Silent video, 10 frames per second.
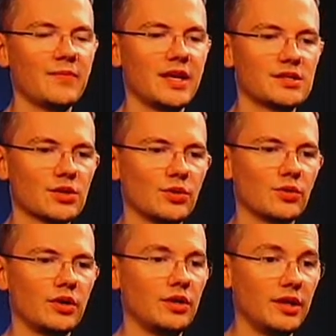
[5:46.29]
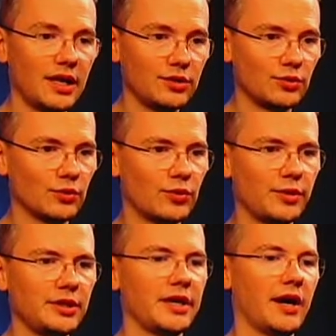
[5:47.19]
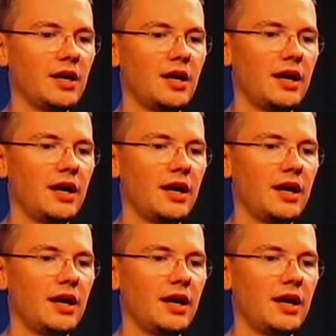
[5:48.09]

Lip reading: and so 923, yeah.